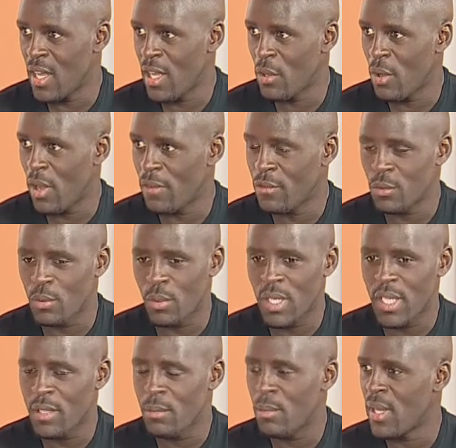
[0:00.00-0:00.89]
You have to
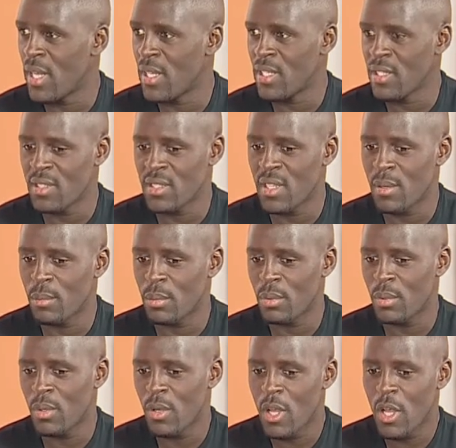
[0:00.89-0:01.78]
lead by an
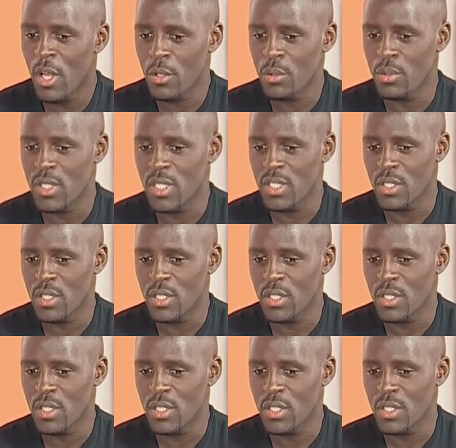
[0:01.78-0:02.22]
example, you see.